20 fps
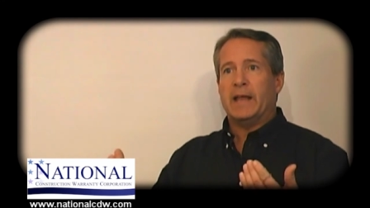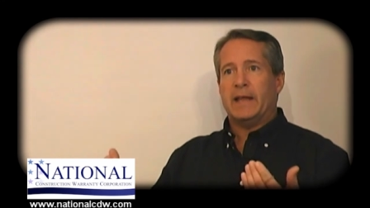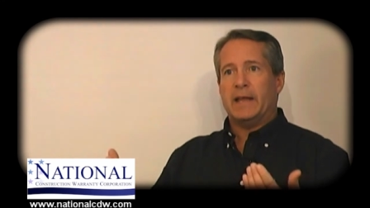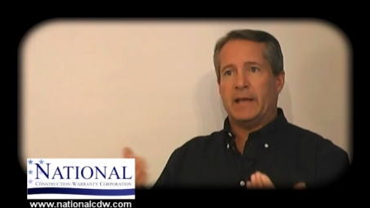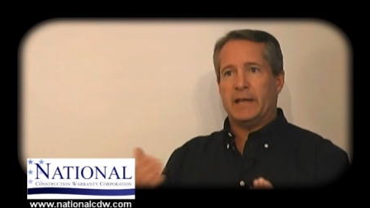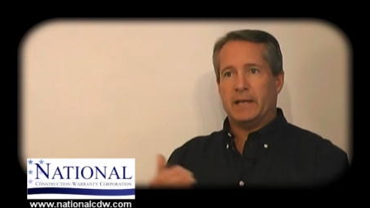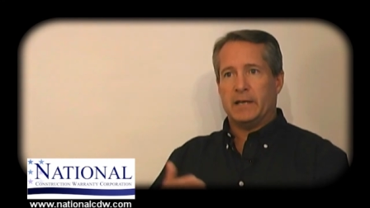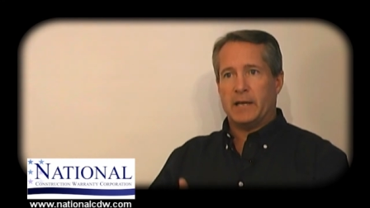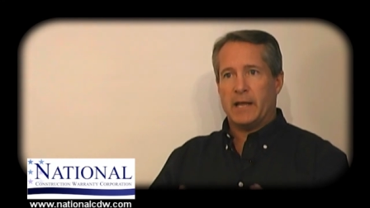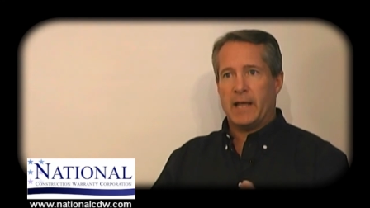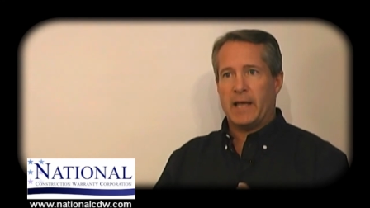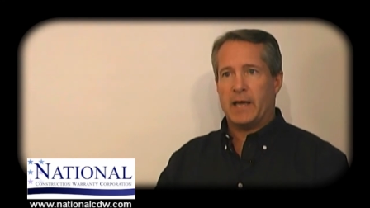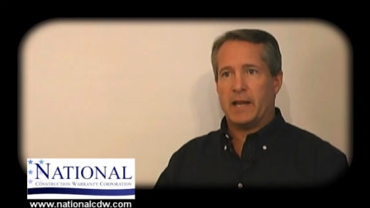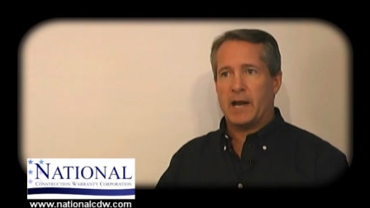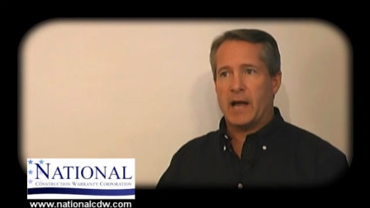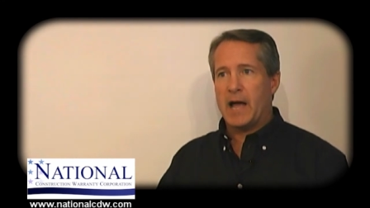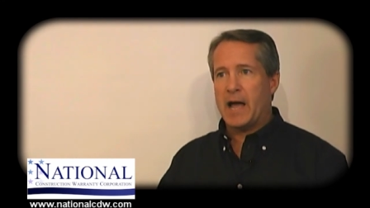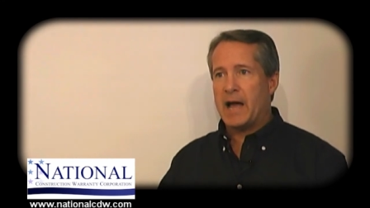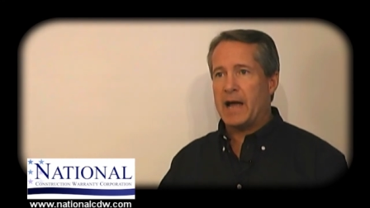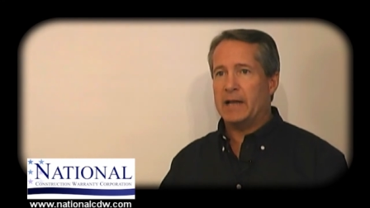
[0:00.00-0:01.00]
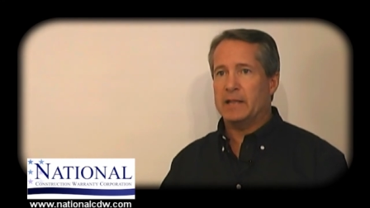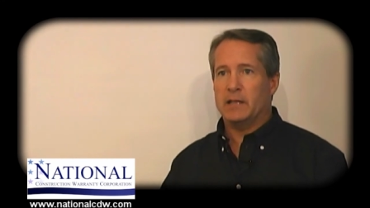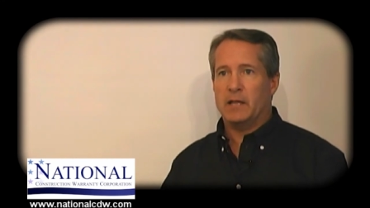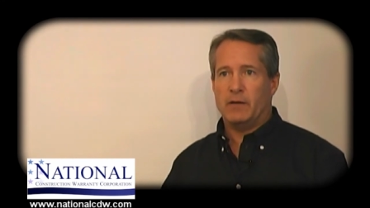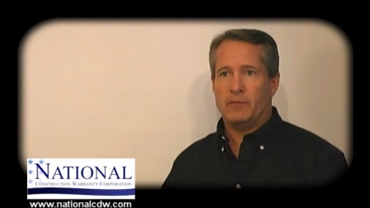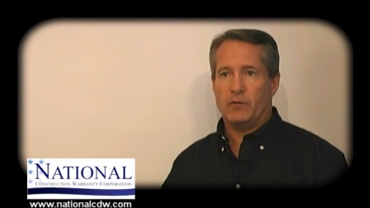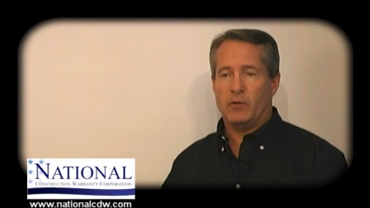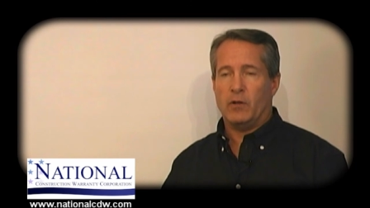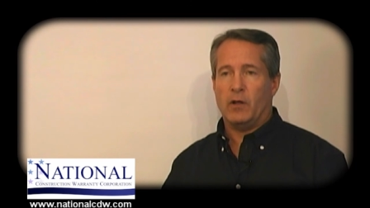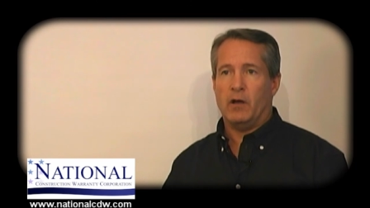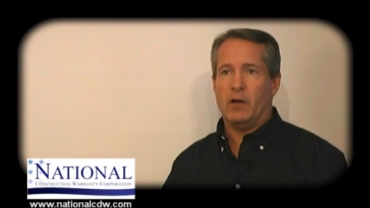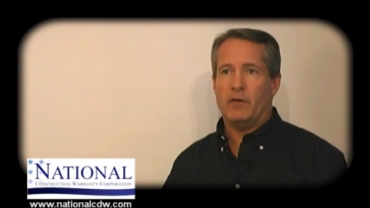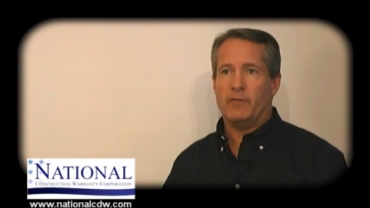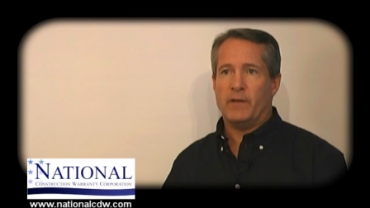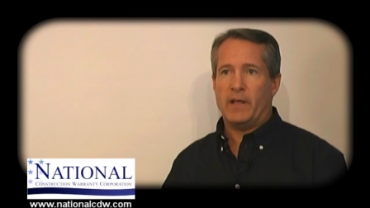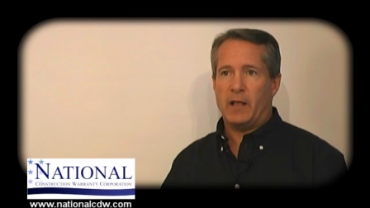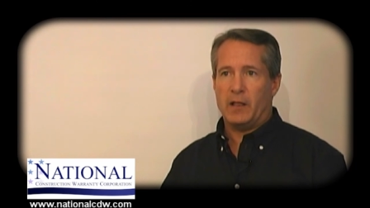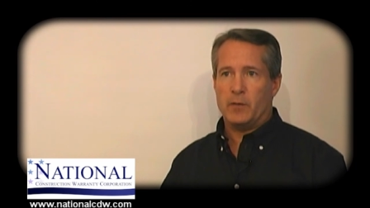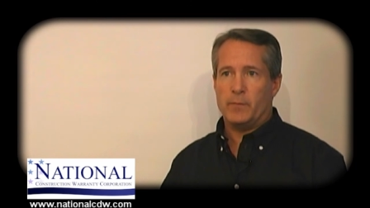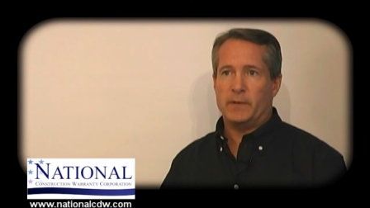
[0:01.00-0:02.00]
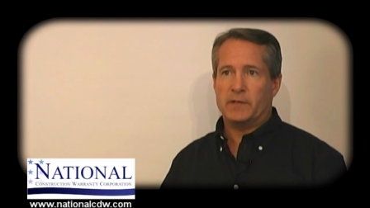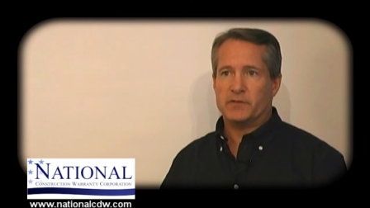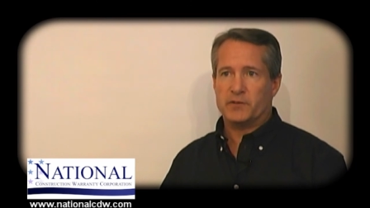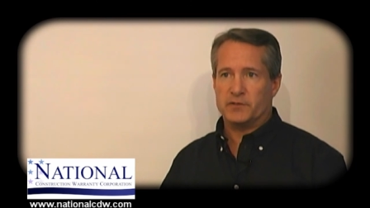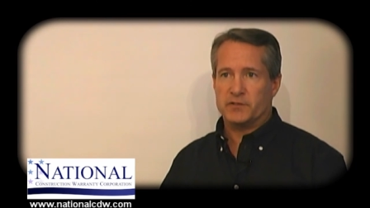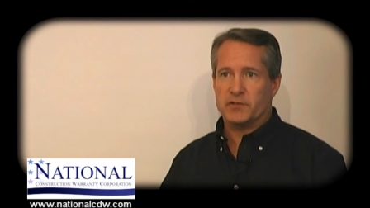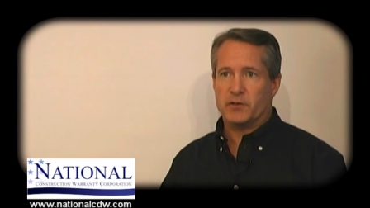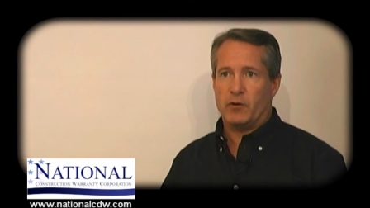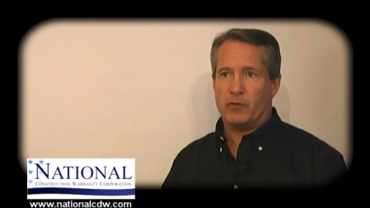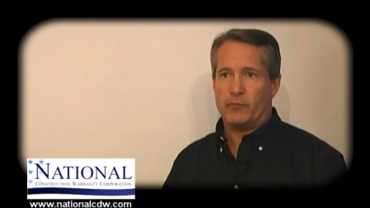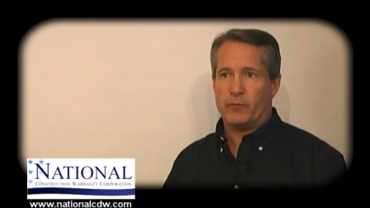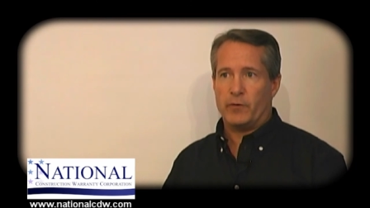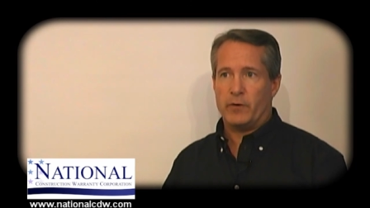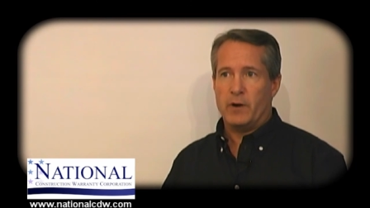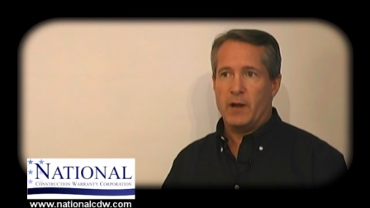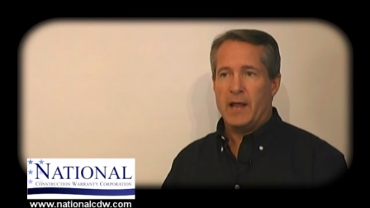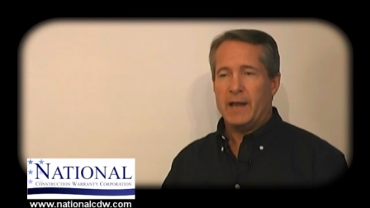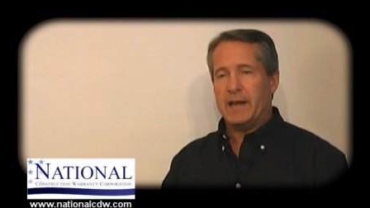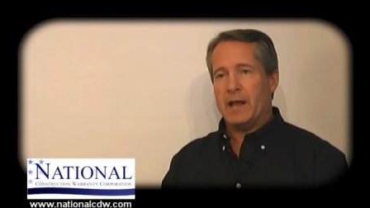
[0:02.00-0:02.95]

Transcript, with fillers: it had a high level of elemental sulfur.